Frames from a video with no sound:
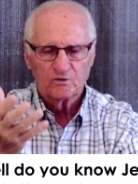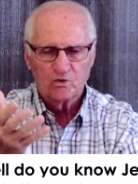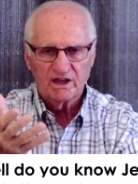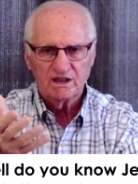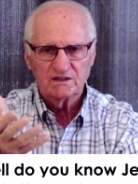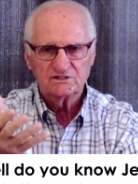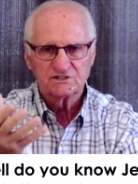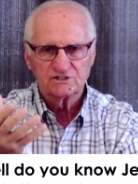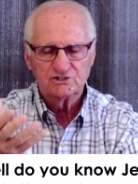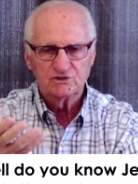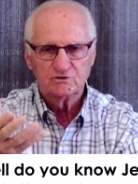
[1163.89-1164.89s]
ways
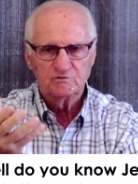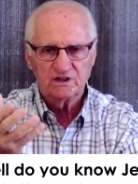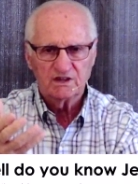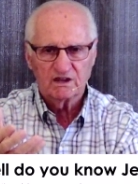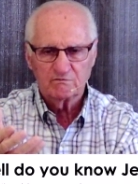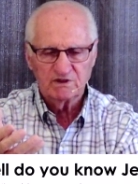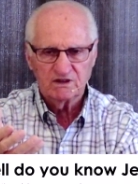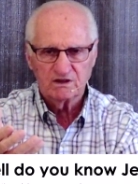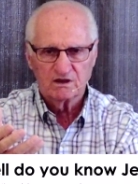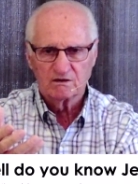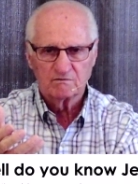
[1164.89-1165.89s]
that you be, can
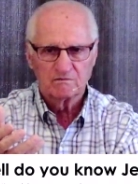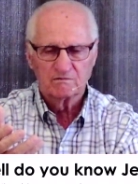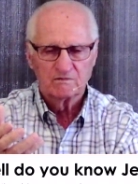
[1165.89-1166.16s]
become